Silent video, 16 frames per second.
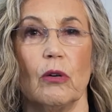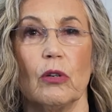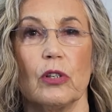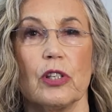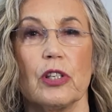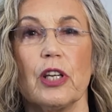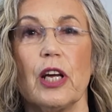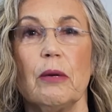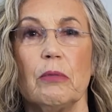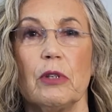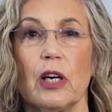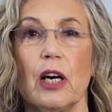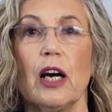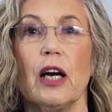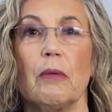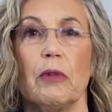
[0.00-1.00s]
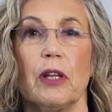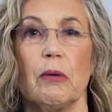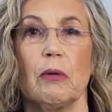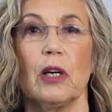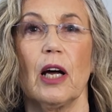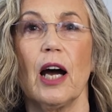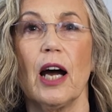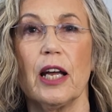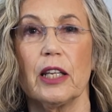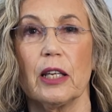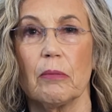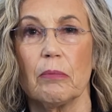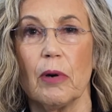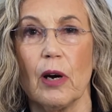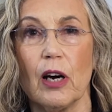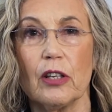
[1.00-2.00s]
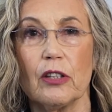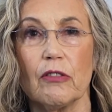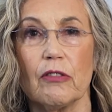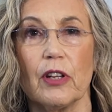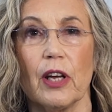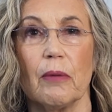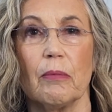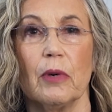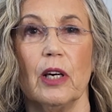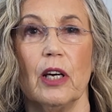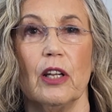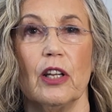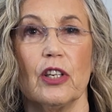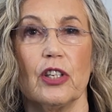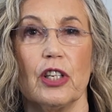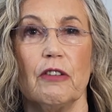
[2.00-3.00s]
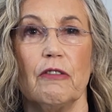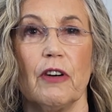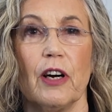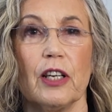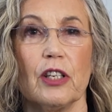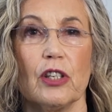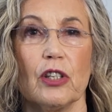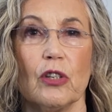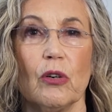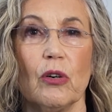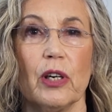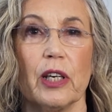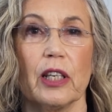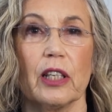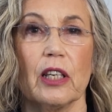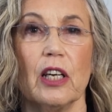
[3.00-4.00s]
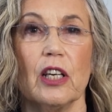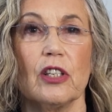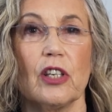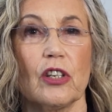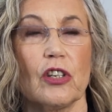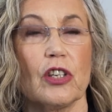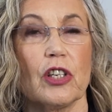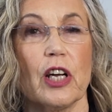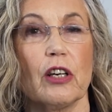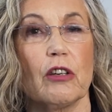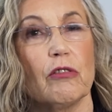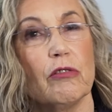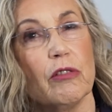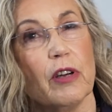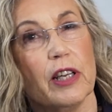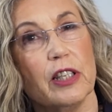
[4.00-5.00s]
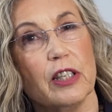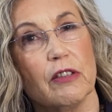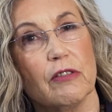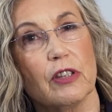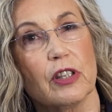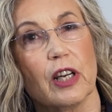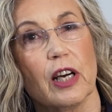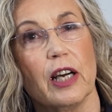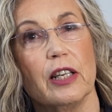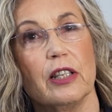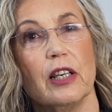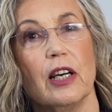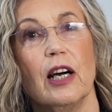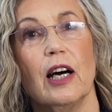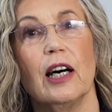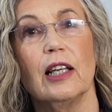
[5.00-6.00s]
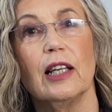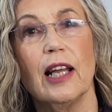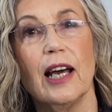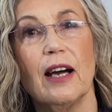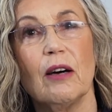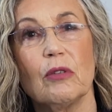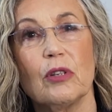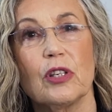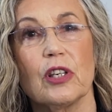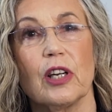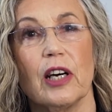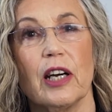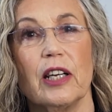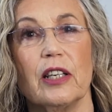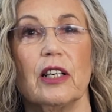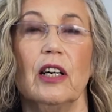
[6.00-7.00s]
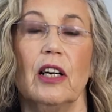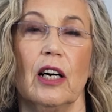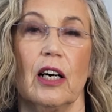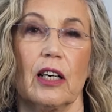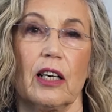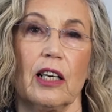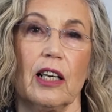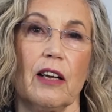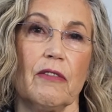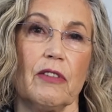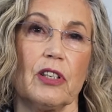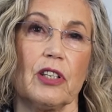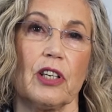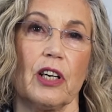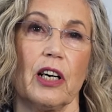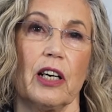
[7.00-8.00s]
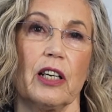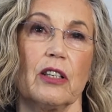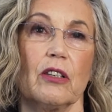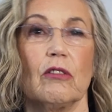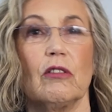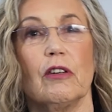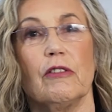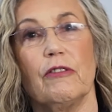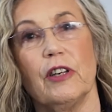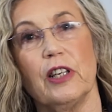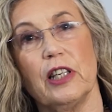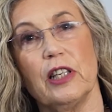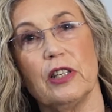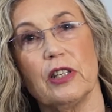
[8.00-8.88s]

Or at the same time, they will hide that part of them that she finds annoying, such as our creative side, our loud side, our clever side, or our funny